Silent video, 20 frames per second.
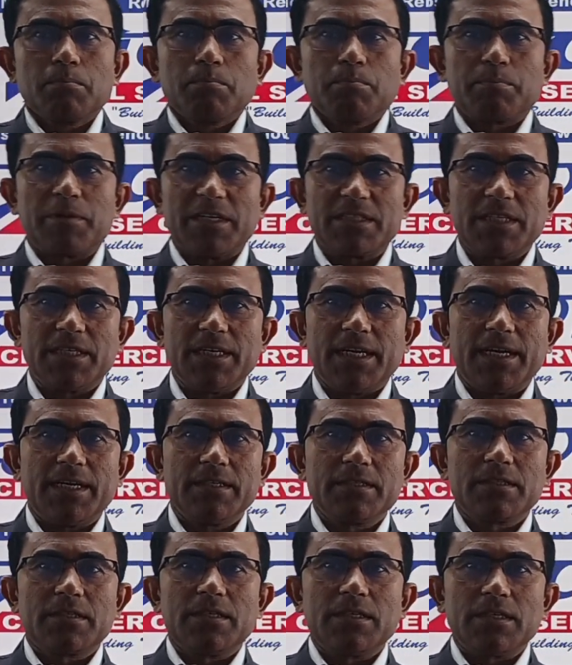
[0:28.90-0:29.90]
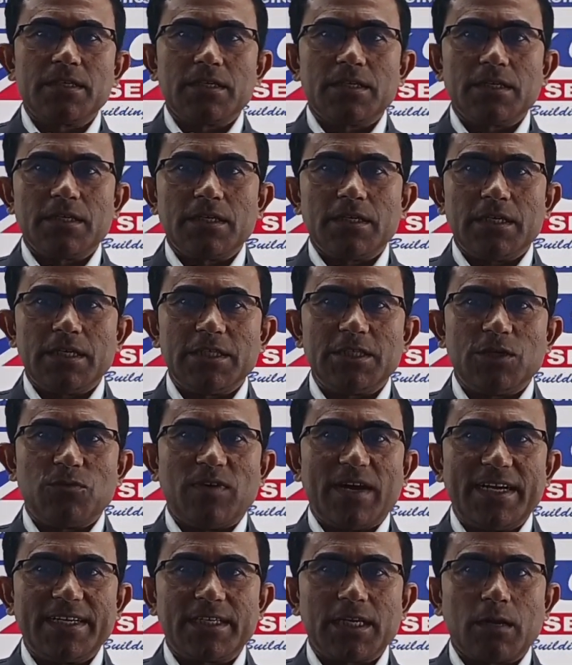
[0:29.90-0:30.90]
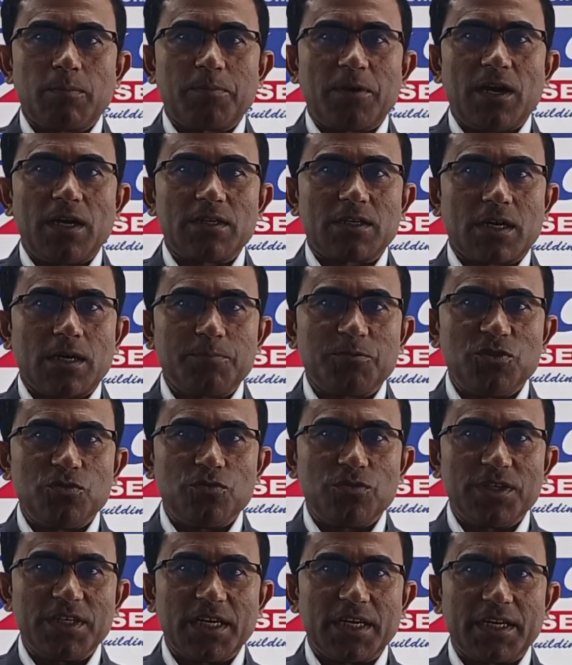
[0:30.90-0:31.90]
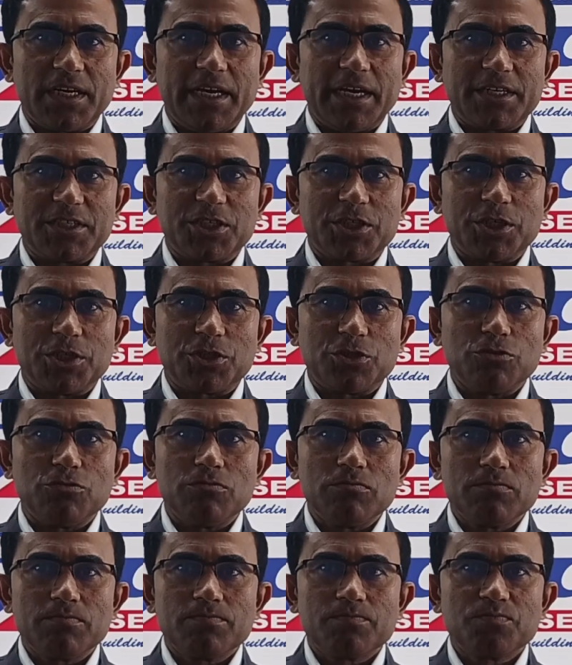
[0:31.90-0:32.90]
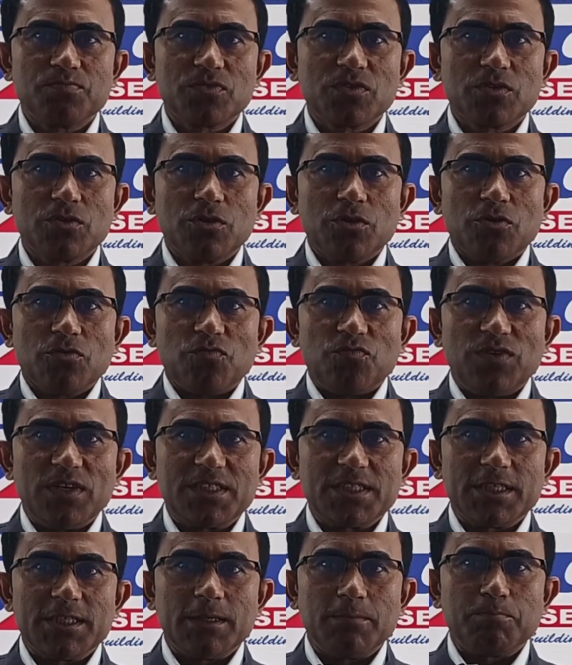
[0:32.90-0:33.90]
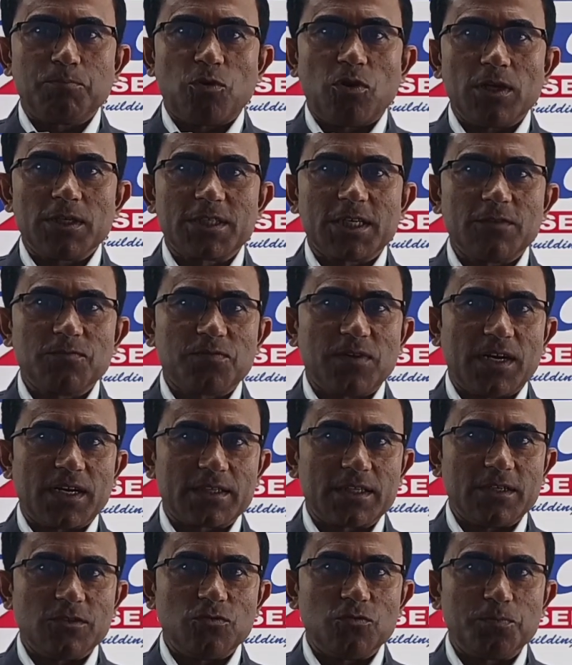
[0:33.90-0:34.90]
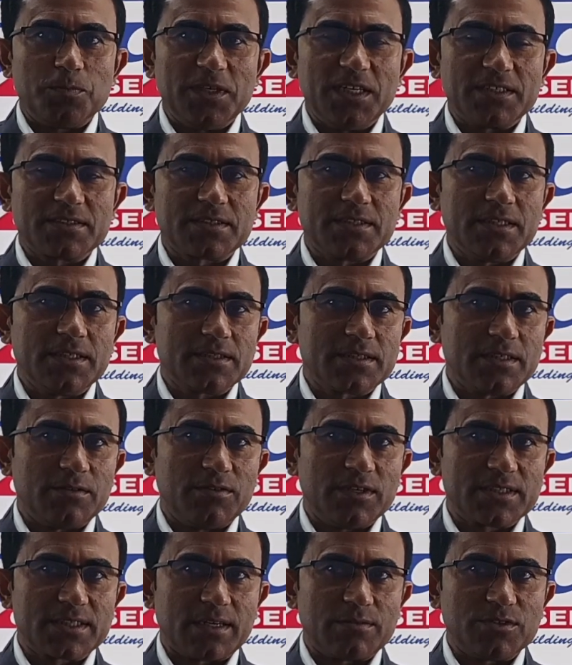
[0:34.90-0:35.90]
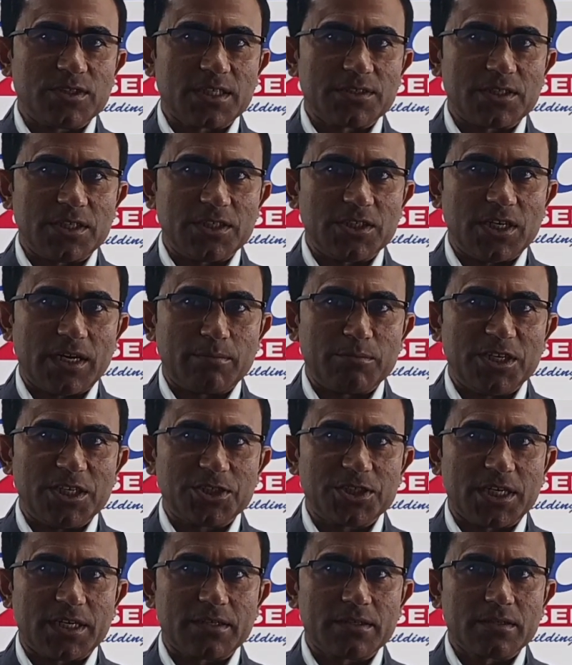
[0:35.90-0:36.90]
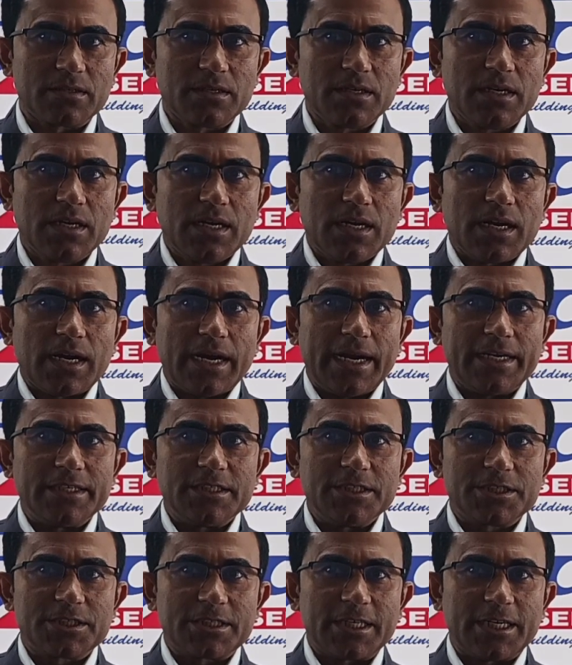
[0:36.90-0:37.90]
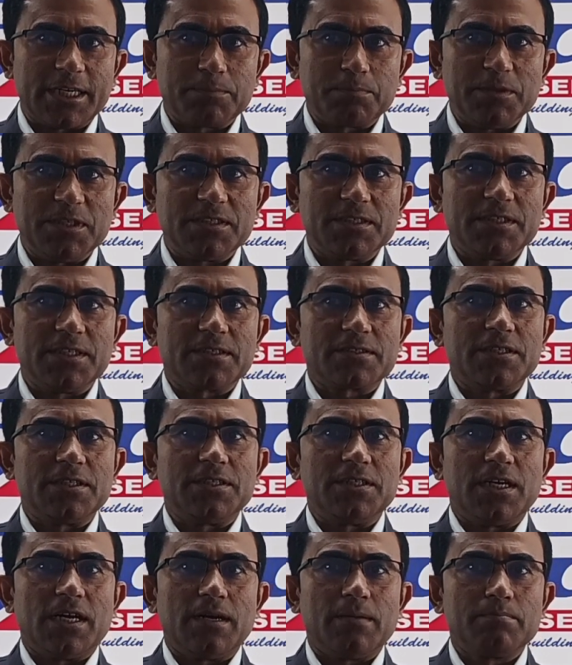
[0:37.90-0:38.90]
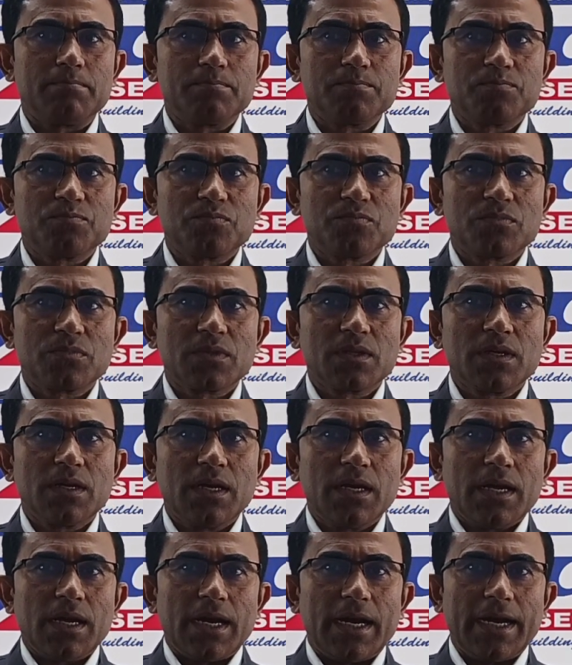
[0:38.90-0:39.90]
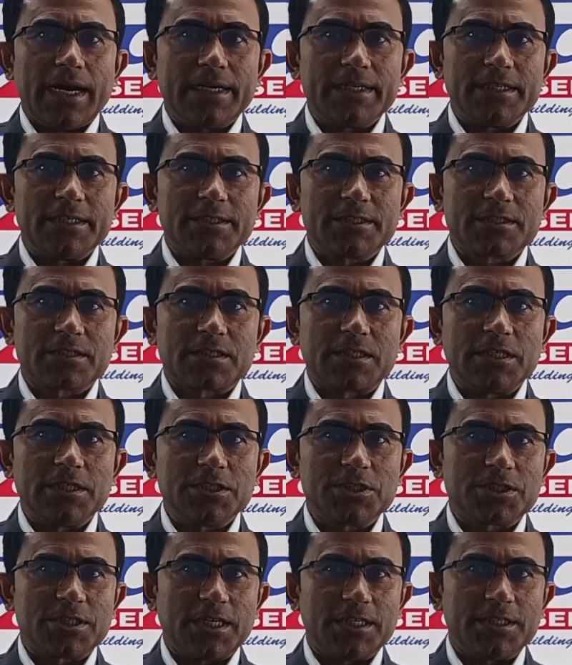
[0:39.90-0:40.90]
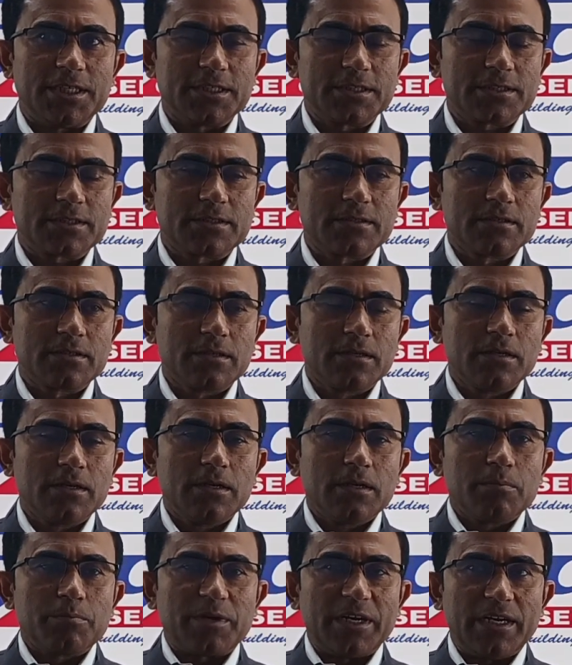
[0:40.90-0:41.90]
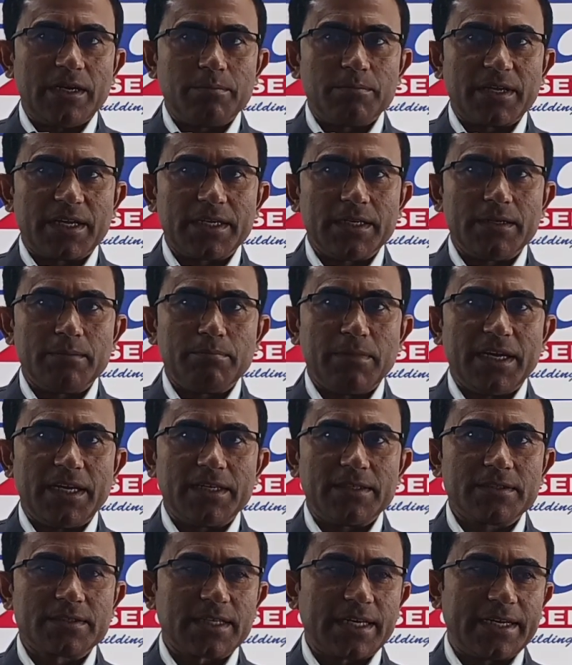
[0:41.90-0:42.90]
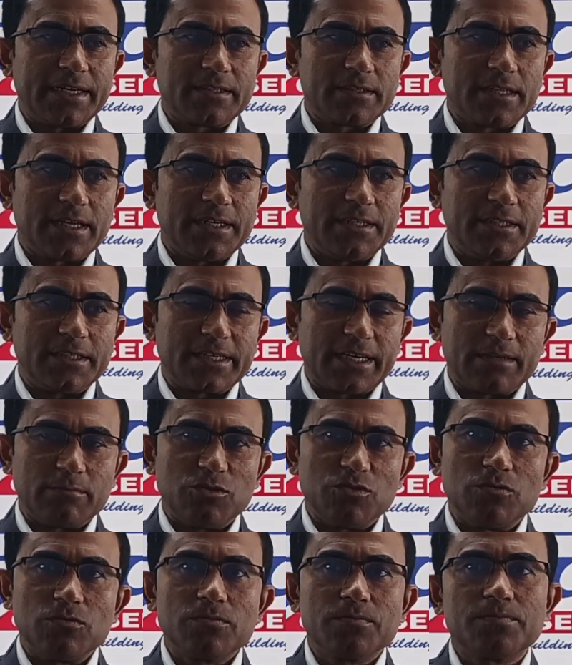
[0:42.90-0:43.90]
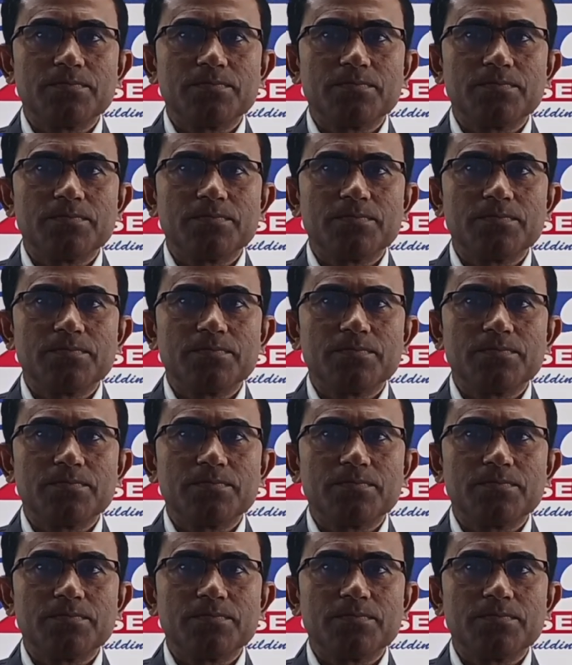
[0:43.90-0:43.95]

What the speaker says: President is a vital part of Union Executive which is important for the UPSC Civil Services examination and state PCS exam and its three stages: preliminary, mains and the interview.